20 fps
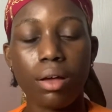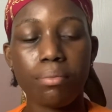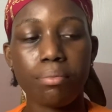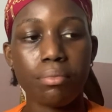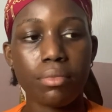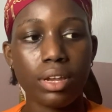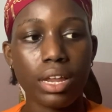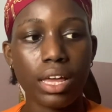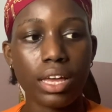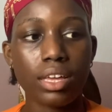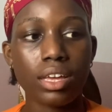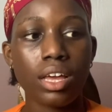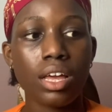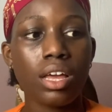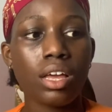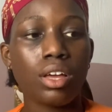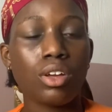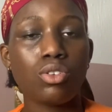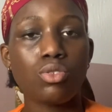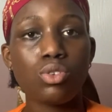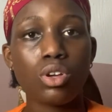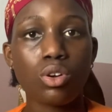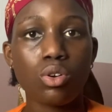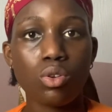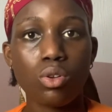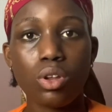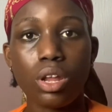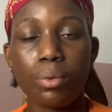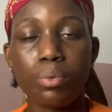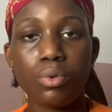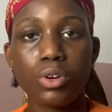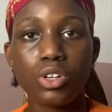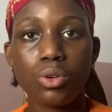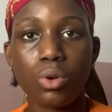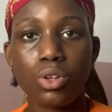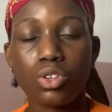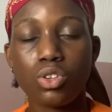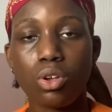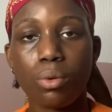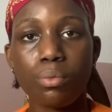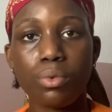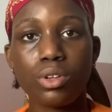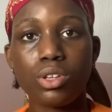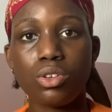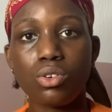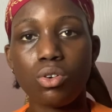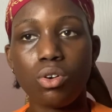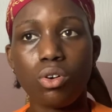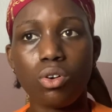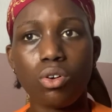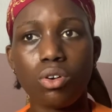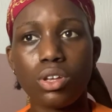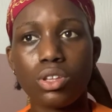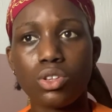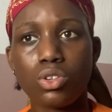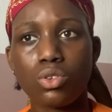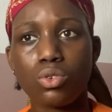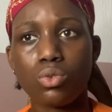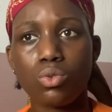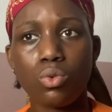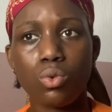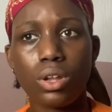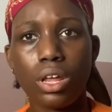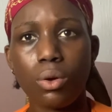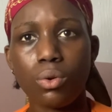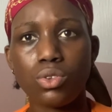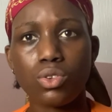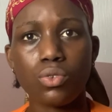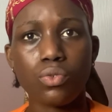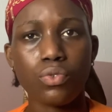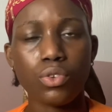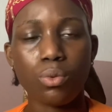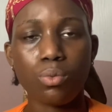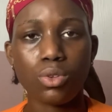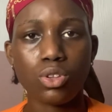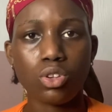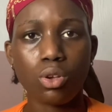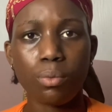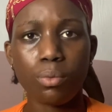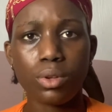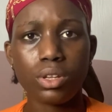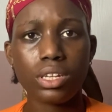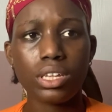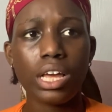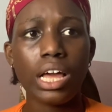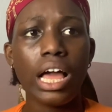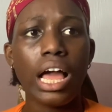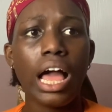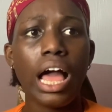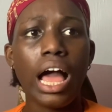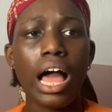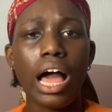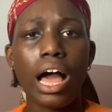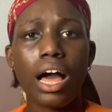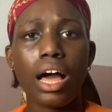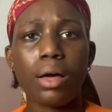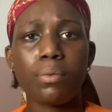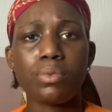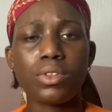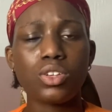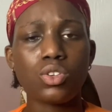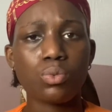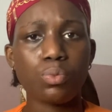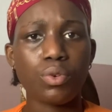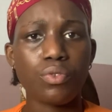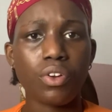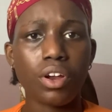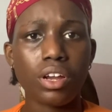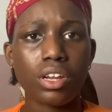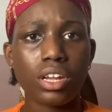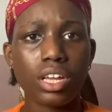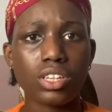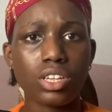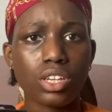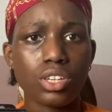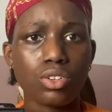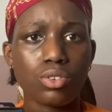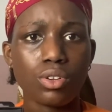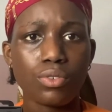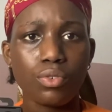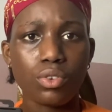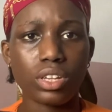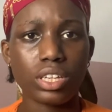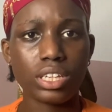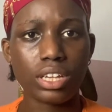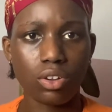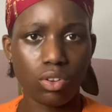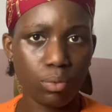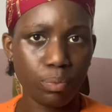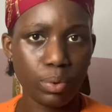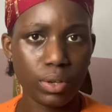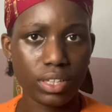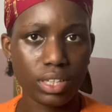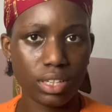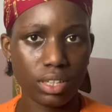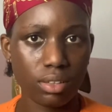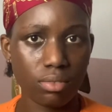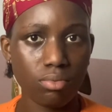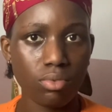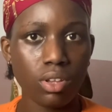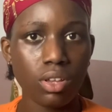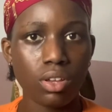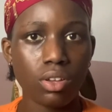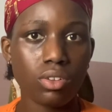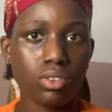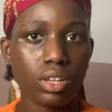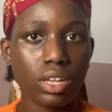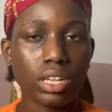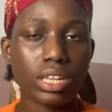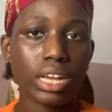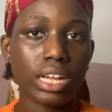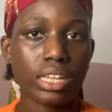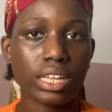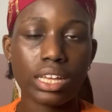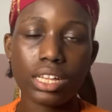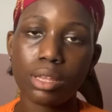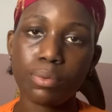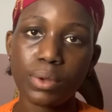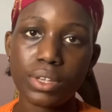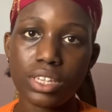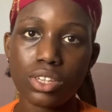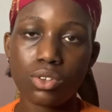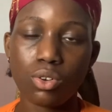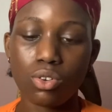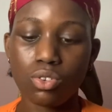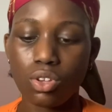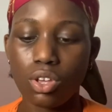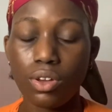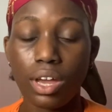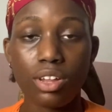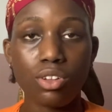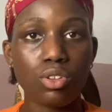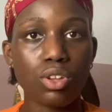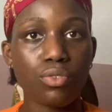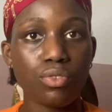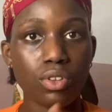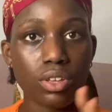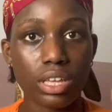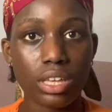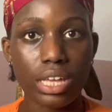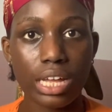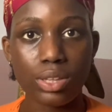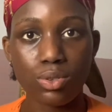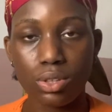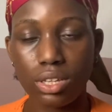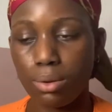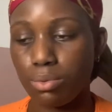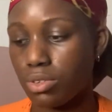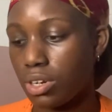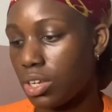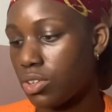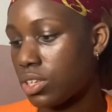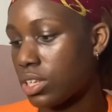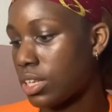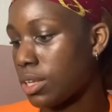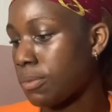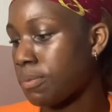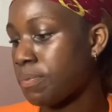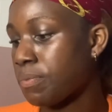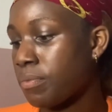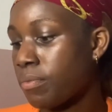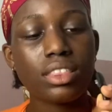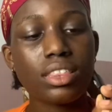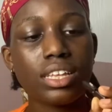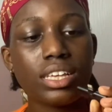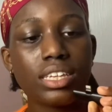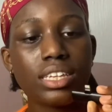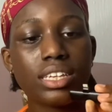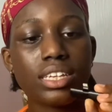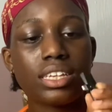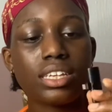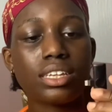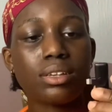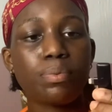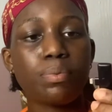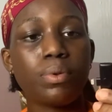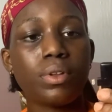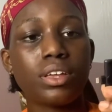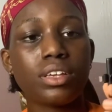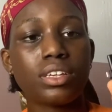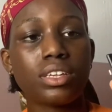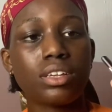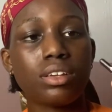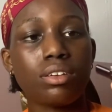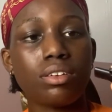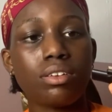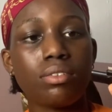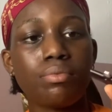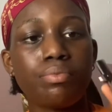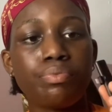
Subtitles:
like do a collaboration with somebody or in school and I want to film with somebody, this would be very necessary for the second person so that you can hear the person's audio. I don't know if you get what I'm trying to say. This is the place, the